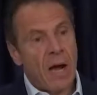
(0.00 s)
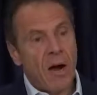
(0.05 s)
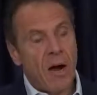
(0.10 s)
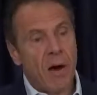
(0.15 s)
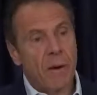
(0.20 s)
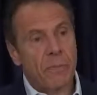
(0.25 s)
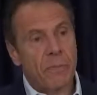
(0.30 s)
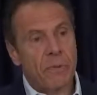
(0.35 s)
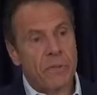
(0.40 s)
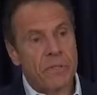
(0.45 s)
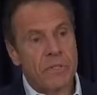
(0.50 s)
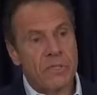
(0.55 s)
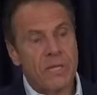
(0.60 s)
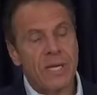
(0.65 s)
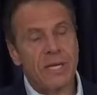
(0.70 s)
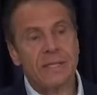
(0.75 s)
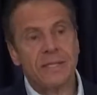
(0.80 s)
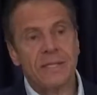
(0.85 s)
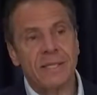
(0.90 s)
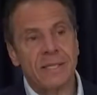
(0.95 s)
are
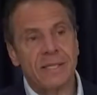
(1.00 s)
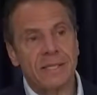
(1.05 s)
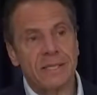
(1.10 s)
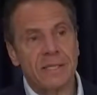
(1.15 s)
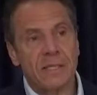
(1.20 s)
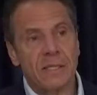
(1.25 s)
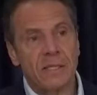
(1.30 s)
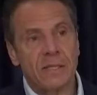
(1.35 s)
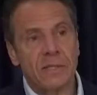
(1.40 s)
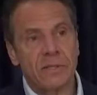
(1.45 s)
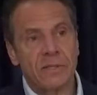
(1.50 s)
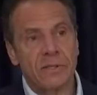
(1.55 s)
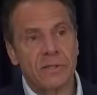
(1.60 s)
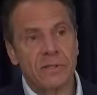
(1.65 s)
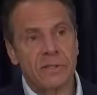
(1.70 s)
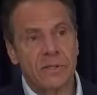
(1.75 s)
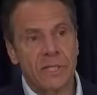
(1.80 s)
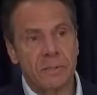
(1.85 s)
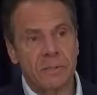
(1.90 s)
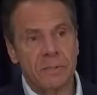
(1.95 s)
presenting
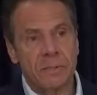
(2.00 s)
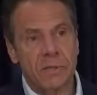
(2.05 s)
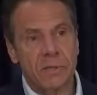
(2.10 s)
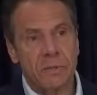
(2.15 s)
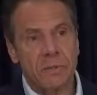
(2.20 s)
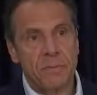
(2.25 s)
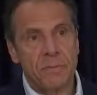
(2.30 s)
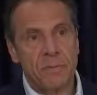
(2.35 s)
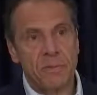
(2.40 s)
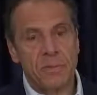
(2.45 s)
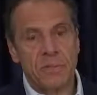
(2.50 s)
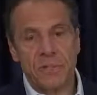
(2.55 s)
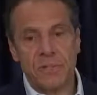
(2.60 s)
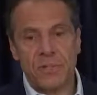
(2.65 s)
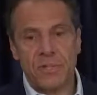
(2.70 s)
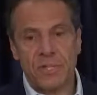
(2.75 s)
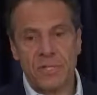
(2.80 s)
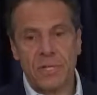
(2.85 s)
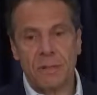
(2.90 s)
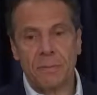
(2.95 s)
symptoms
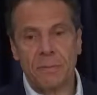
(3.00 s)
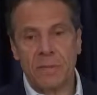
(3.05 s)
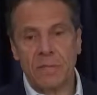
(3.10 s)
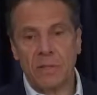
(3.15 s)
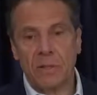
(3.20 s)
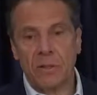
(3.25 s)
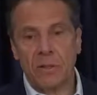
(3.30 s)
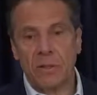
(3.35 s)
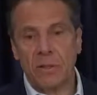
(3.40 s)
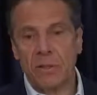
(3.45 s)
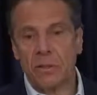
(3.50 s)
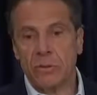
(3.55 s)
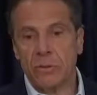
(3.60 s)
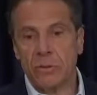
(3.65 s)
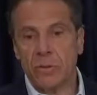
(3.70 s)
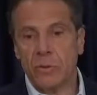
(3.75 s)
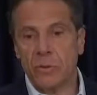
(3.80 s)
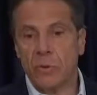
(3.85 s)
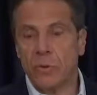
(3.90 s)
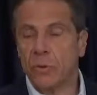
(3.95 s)
similar
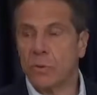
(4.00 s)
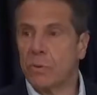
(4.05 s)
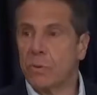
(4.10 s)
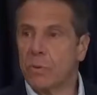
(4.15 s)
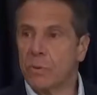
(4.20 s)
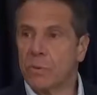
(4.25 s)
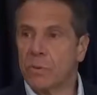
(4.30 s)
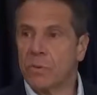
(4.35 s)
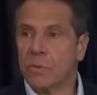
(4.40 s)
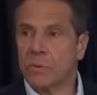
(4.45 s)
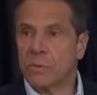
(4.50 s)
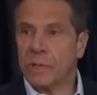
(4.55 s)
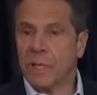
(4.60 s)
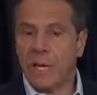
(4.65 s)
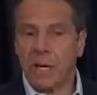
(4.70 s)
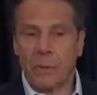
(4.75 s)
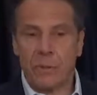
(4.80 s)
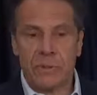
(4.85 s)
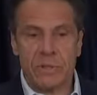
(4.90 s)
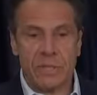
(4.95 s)
to
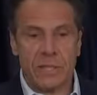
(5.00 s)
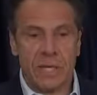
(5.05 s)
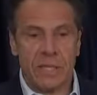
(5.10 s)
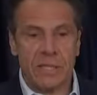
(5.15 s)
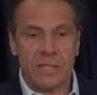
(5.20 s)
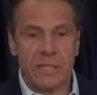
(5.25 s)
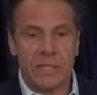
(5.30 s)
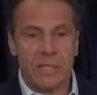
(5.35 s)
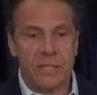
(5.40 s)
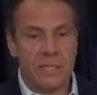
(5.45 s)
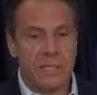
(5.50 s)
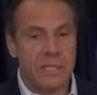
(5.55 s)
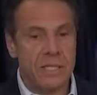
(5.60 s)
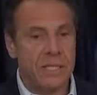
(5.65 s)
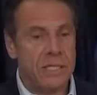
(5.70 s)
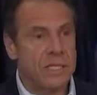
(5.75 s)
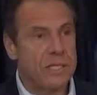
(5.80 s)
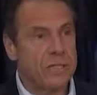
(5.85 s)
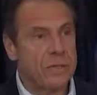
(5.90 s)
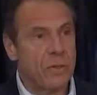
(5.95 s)
Kawasaki
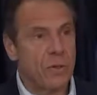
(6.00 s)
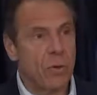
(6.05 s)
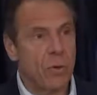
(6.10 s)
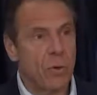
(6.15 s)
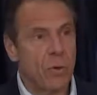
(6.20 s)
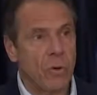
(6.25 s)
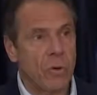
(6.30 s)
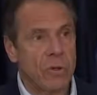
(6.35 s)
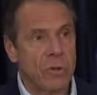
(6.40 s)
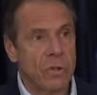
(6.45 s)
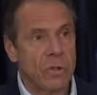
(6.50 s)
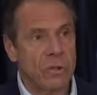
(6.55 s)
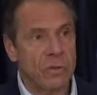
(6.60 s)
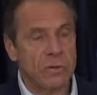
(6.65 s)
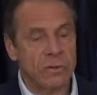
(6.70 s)
disease or